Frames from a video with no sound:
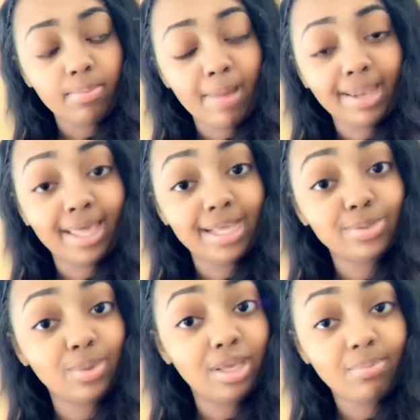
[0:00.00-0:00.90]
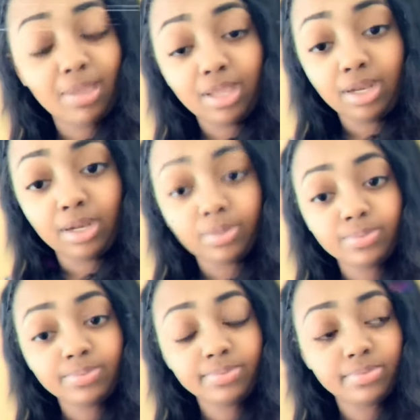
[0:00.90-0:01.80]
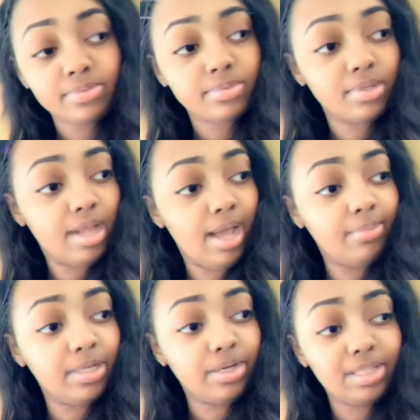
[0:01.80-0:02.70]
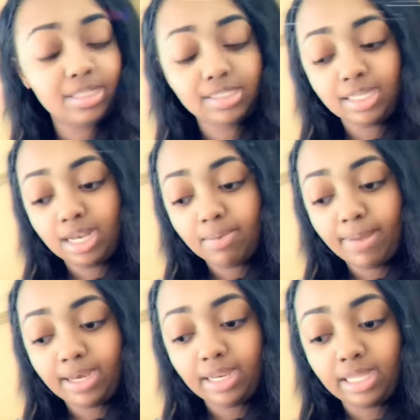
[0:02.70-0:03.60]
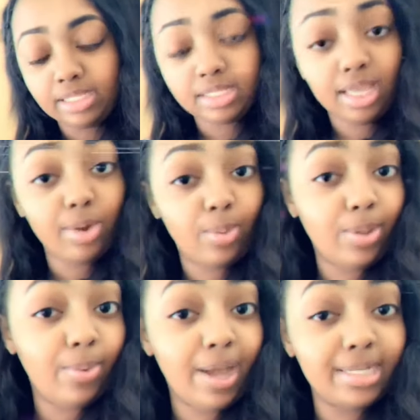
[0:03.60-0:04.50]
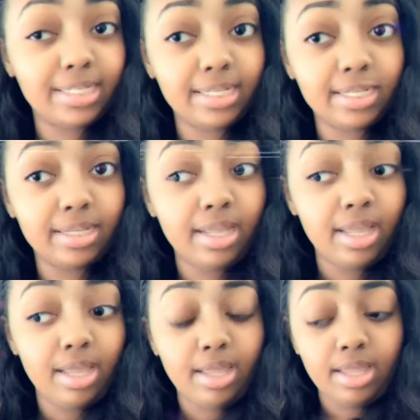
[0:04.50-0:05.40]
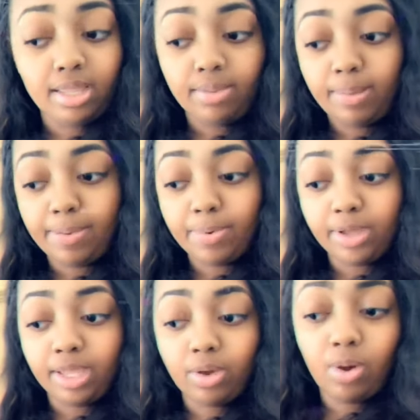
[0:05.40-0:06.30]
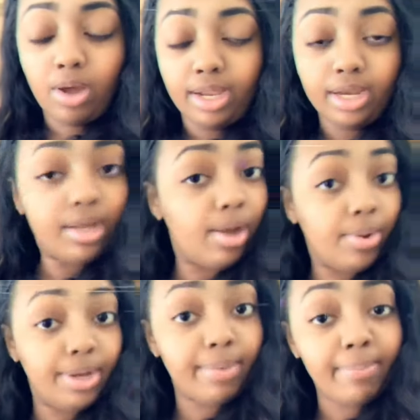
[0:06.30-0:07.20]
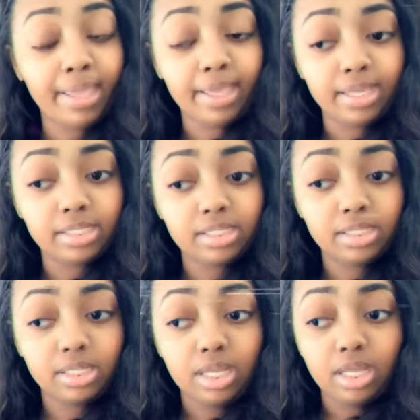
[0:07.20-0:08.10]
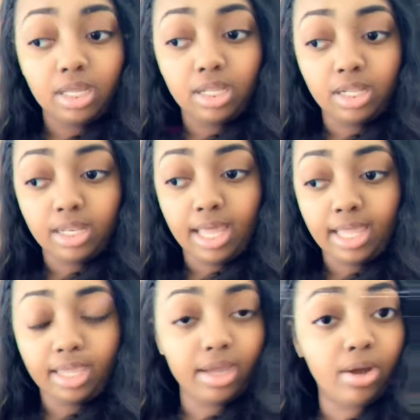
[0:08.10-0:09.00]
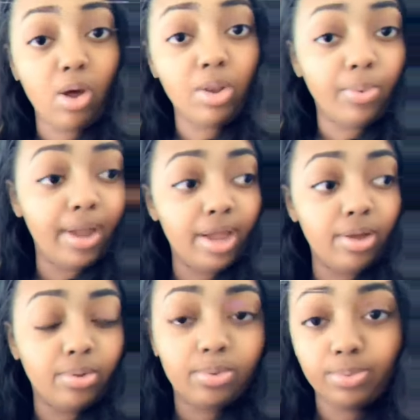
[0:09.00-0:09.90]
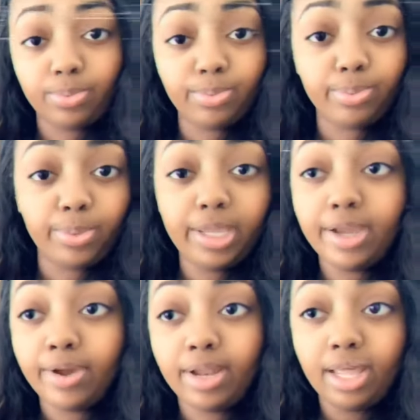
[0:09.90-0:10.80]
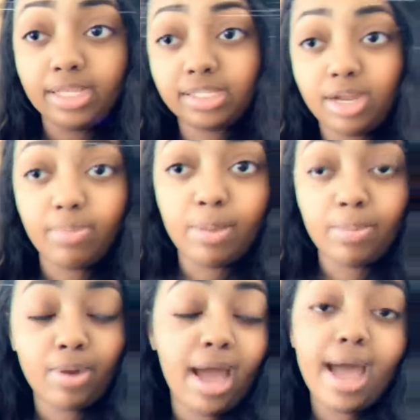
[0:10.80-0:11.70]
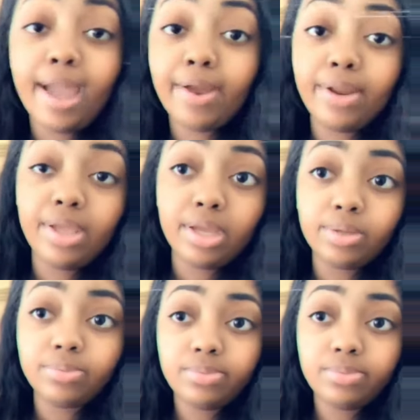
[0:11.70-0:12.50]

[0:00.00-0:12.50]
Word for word: My last week of being there, I'm literally sitting at my desk and we watching people get called in to go into meetings. Like all around, we hearing like certain people got hired in.